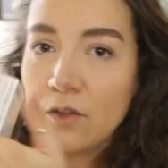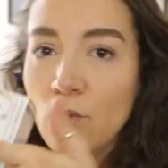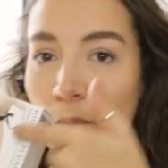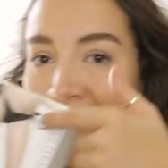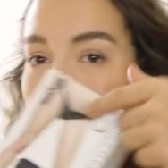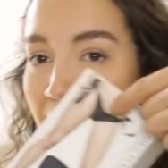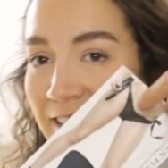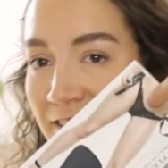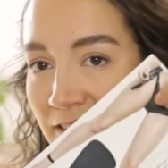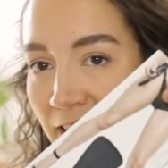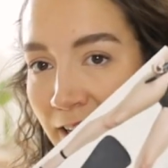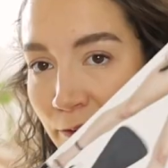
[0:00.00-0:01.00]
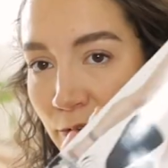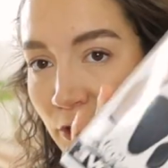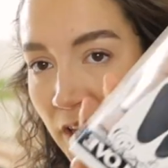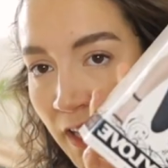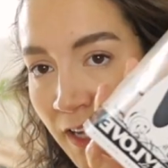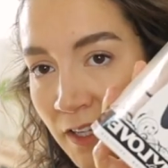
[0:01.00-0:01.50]
You wear it inside of your
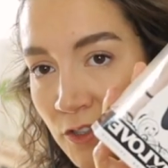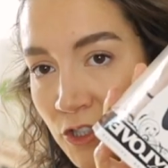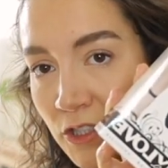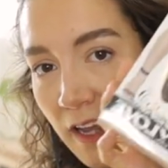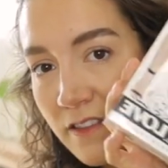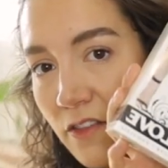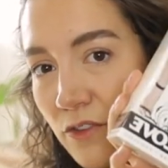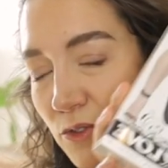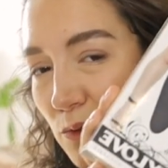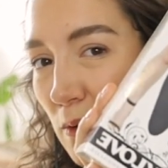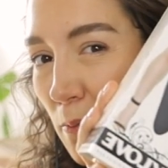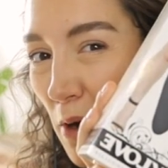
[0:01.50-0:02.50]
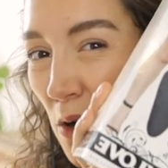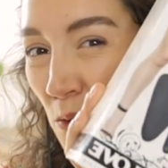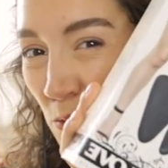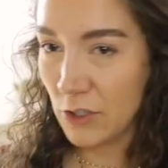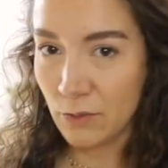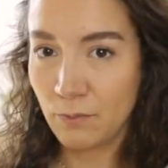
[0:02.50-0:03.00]
gitch, and then there's a
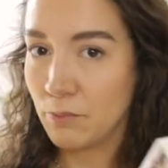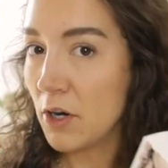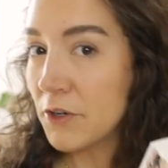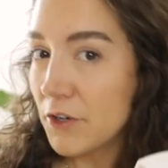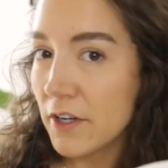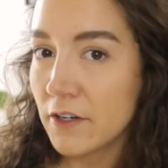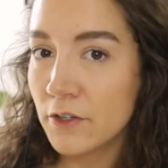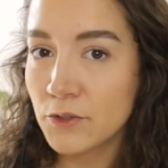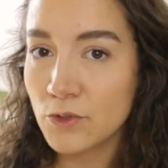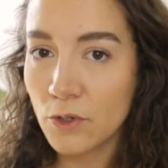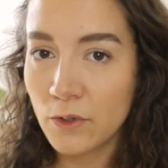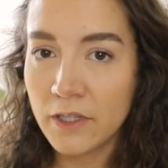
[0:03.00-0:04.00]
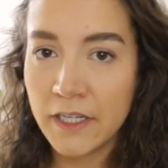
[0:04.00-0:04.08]
remote. Your partner can control